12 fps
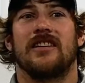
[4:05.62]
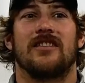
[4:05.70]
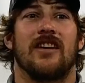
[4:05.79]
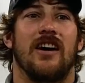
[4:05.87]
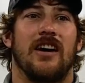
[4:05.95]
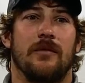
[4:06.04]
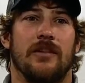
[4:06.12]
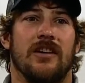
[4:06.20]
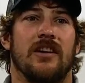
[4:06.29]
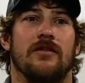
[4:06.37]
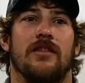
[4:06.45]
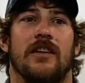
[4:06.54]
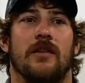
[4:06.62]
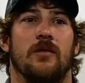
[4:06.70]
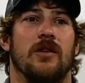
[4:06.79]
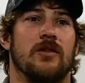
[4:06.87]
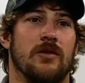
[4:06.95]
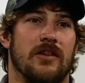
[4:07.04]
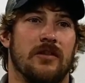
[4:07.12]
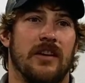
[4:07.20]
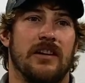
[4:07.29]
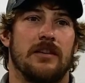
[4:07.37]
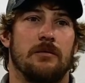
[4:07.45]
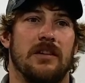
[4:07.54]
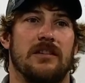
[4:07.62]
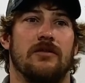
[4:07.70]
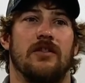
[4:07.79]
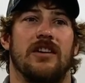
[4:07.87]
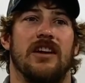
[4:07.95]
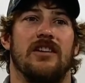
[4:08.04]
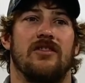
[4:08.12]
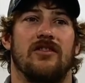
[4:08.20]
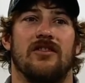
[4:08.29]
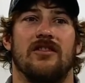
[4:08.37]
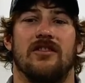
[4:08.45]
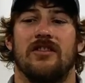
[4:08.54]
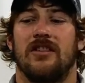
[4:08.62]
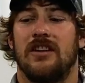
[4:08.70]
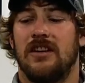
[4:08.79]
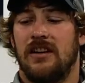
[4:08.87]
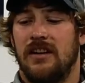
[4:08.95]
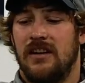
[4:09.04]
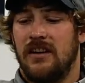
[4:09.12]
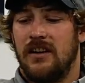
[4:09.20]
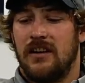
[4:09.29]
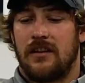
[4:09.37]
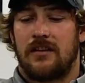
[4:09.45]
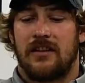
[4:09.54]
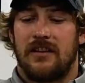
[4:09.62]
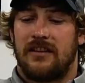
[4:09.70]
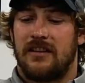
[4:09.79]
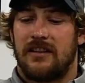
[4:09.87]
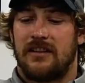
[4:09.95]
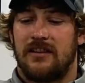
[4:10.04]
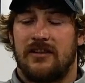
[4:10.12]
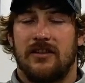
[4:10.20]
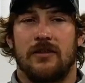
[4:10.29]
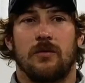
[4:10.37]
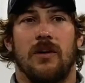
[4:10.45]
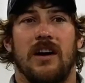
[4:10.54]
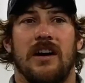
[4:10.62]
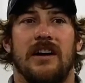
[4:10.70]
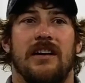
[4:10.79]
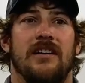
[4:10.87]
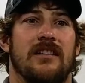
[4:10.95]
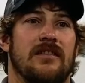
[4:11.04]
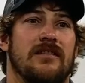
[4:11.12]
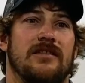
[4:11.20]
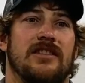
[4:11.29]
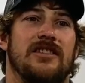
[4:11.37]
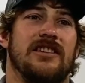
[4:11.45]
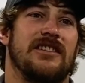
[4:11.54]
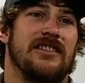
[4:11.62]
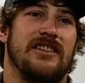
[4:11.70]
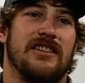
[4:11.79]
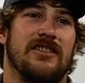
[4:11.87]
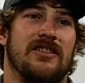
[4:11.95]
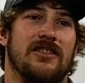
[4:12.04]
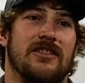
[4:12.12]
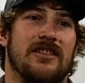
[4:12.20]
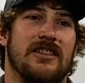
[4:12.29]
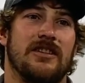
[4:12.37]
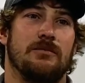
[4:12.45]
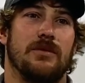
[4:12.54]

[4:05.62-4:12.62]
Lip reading: time. You got to find the ones with the right specifications. 36 inches wide, 16 inches deep,